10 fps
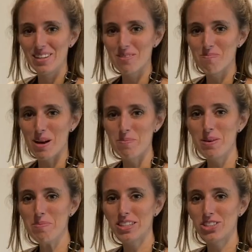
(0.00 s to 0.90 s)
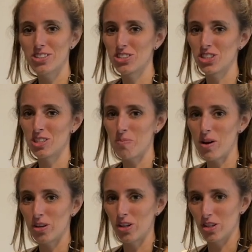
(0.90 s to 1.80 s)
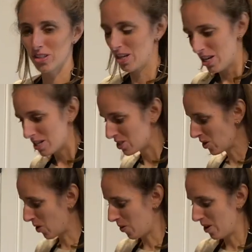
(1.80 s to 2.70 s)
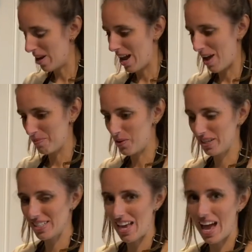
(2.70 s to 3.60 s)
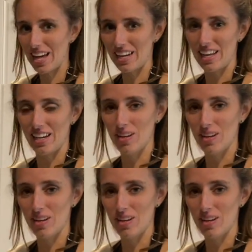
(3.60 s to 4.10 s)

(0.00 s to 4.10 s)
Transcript: My meat mixture is just about cooked, so I'm going to add in